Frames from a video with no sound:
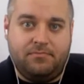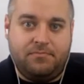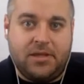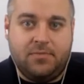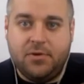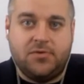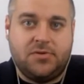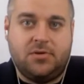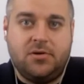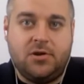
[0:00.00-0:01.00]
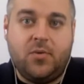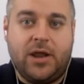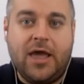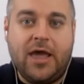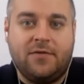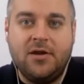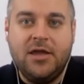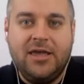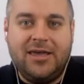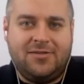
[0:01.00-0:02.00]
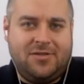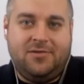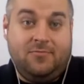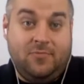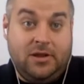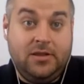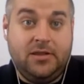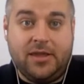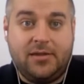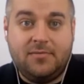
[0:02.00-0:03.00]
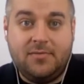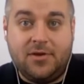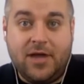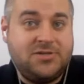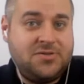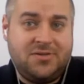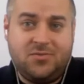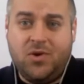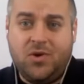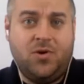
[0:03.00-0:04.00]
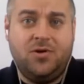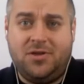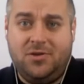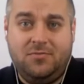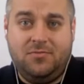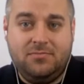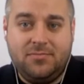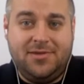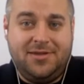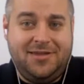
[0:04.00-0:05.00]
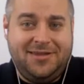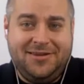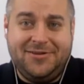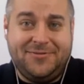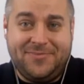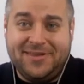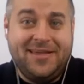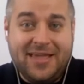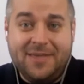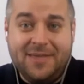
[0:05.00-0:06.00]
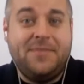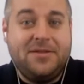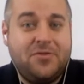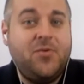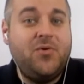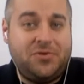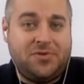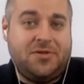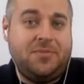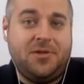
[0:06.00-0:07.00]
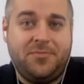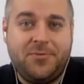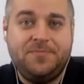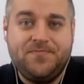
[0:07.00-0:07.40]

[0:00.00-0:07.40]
big person or, you know, whatever. And it's like, really? Like, you know, I just said one word to you. But it means the world to some people.